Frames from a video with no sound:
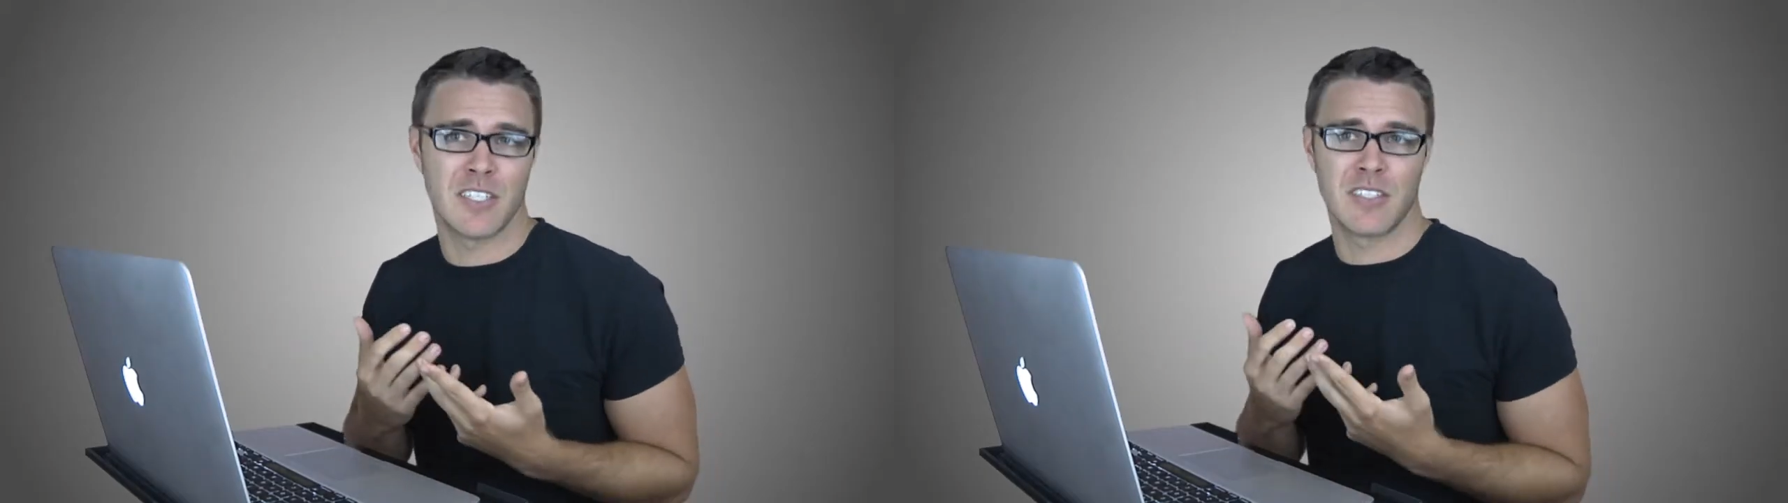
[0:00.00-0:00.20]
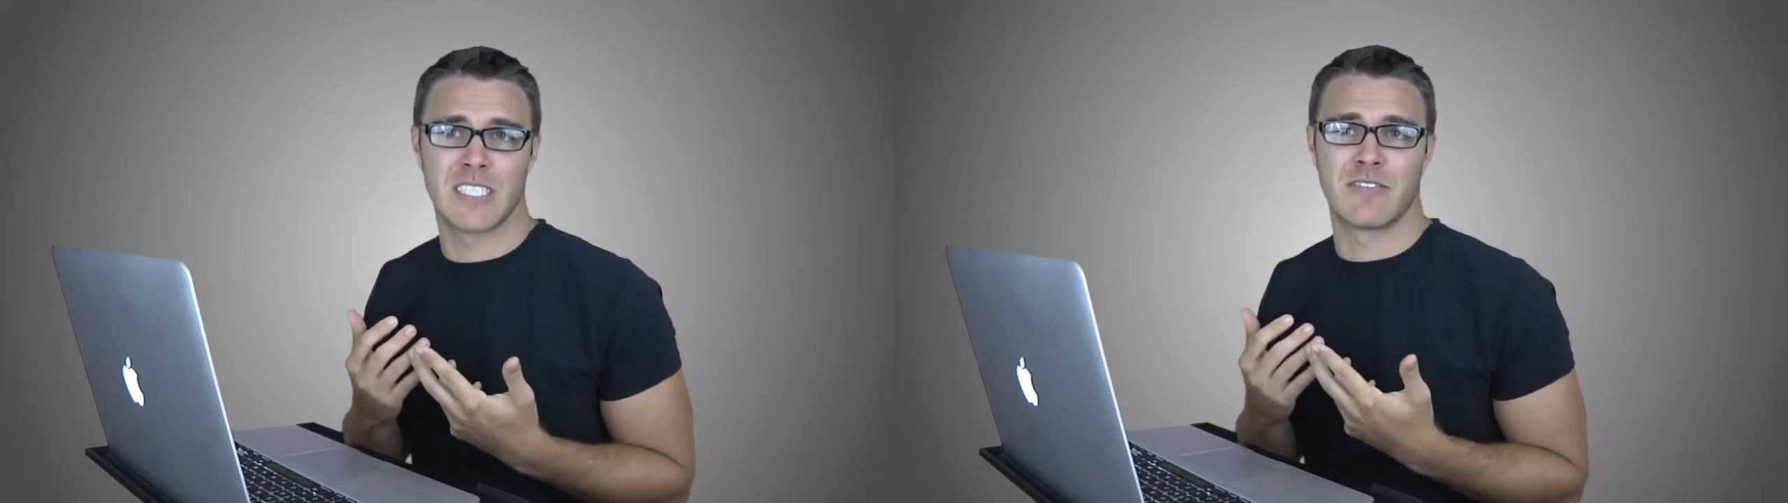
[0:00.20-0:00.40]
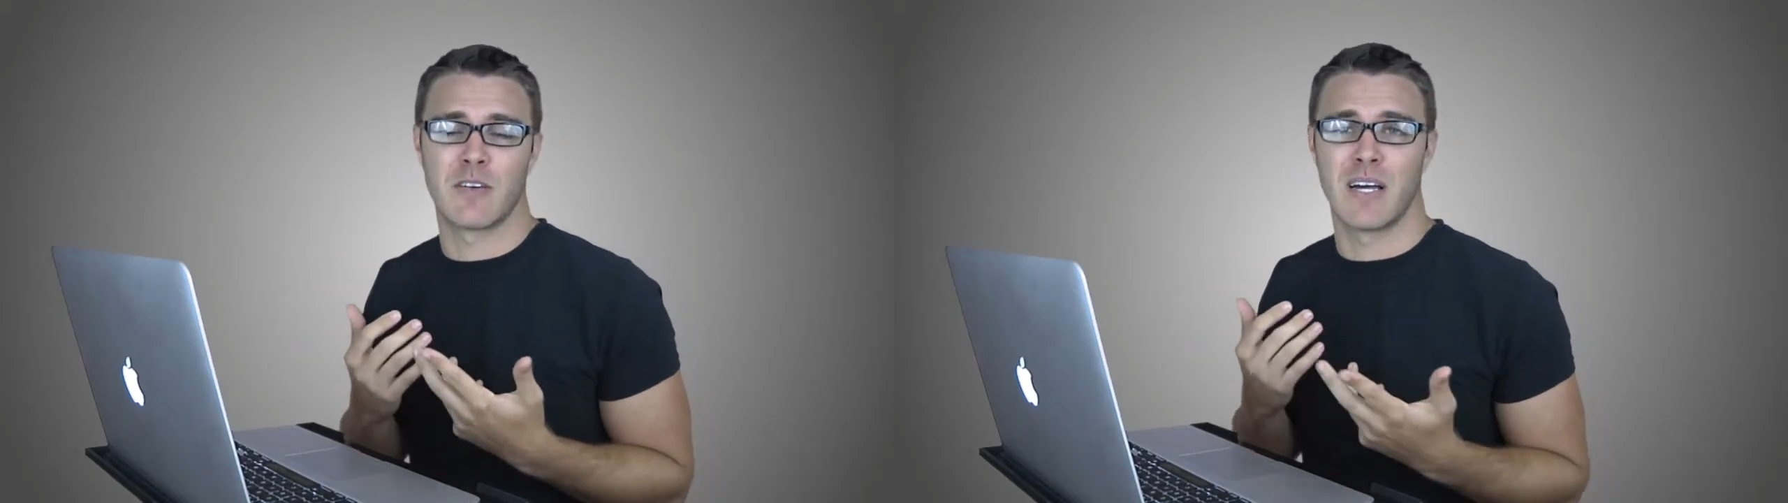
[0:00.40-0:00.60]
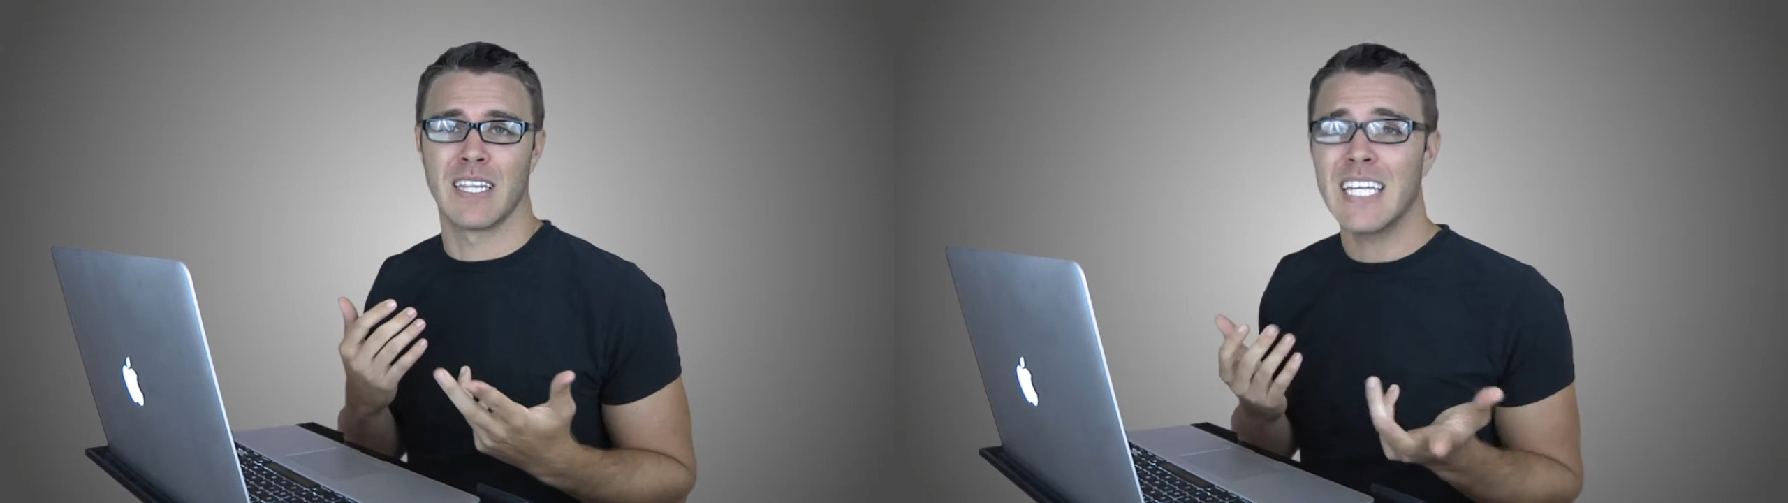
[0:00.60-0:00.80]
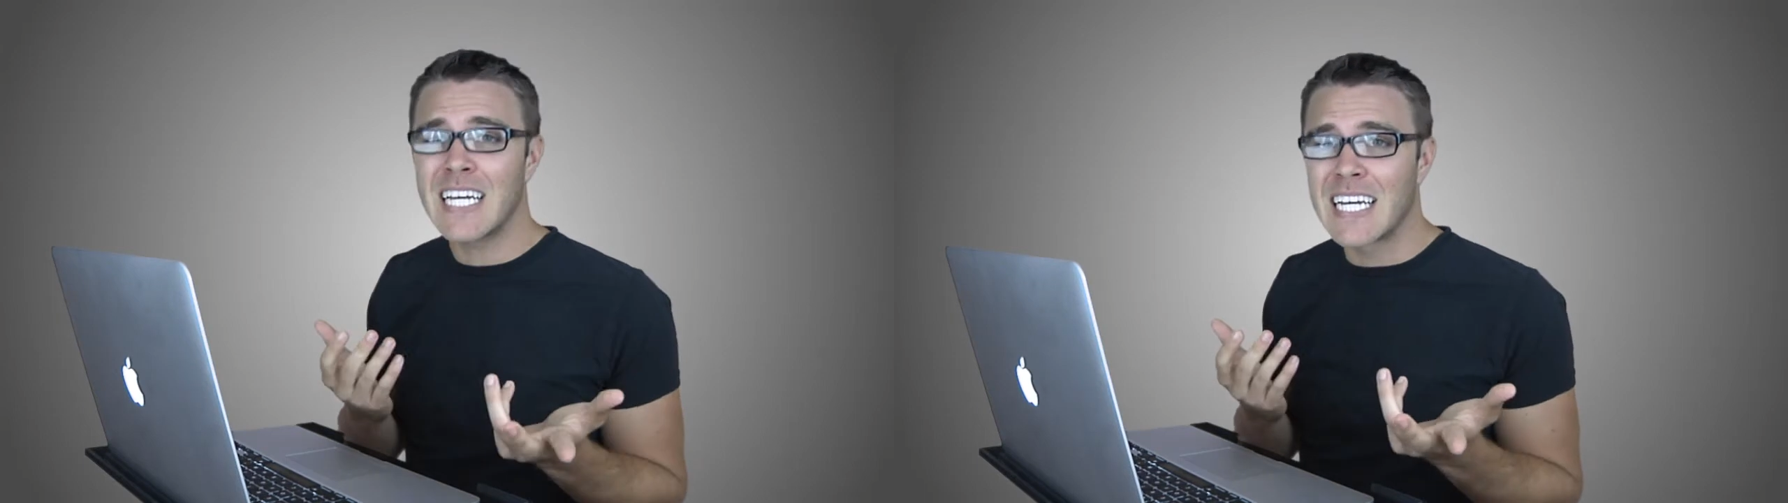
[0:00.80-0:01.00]
addresses from
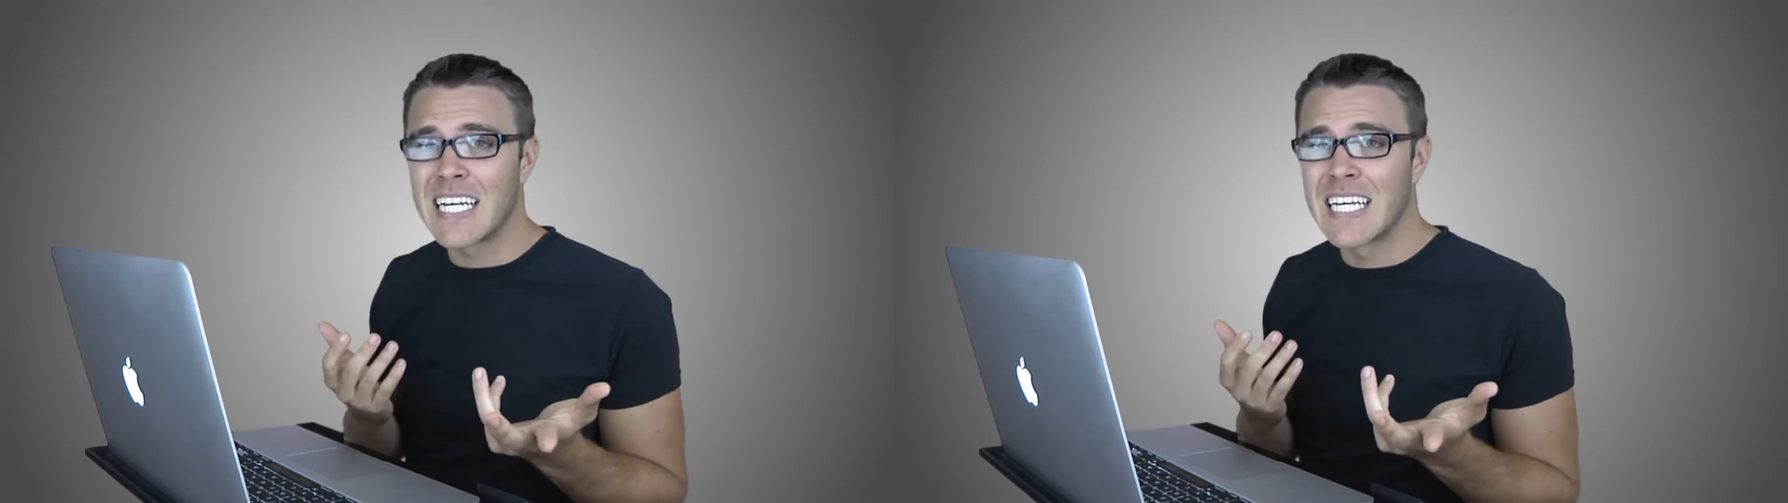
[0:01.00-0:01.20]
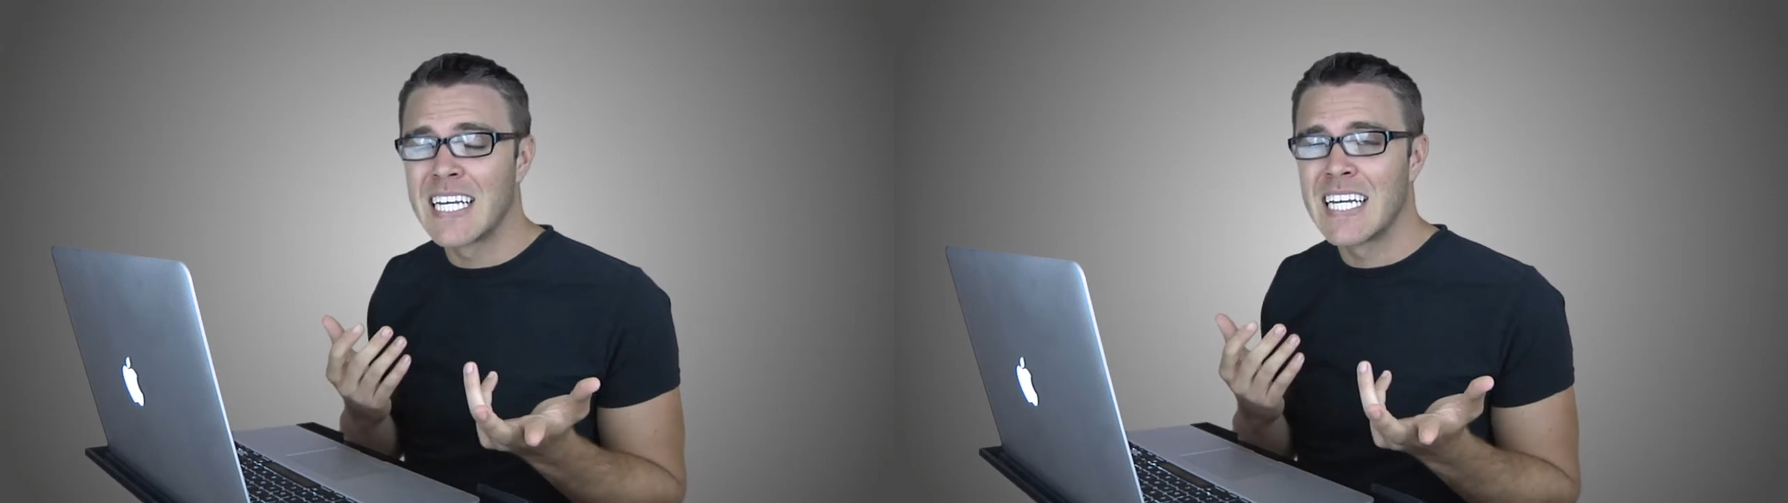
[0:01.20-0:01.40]
online,